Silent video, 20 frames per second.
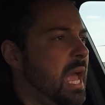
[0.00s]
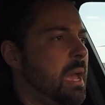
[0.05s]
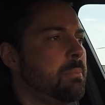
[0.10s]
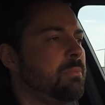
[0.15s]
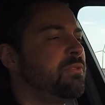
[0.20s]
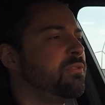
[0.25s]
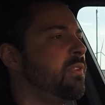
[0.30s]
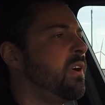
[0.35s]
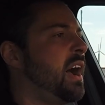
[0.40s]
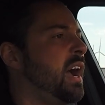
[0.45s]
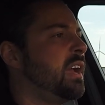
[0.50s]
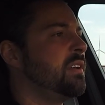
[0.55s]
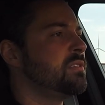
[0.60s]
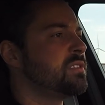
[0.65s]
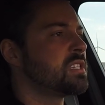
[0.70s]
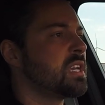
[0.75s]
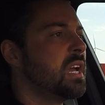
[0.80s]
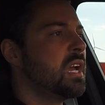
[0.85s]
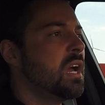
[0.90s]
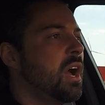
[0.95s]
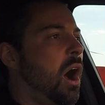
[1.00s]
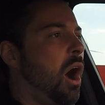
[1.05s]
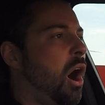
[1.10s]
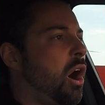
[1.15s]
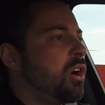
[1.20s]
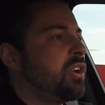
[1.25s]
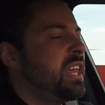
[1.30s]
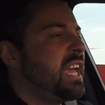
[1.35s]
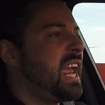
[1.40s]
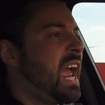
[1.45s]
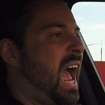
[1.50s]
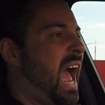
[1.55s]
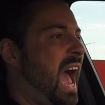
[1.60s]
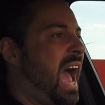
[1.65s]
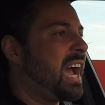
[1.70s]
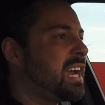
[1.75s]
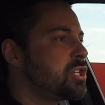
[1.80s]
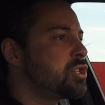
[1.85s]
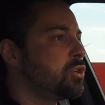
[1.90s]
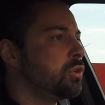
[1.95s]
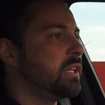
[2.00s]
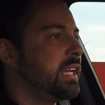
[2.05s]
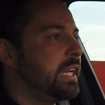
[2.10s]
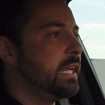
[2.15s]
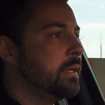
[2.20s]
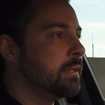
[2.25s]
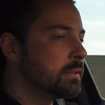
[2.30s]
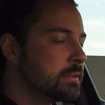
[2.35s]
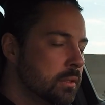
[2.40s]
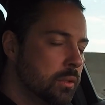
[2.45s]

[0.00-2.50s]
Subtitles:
M5s, are they actually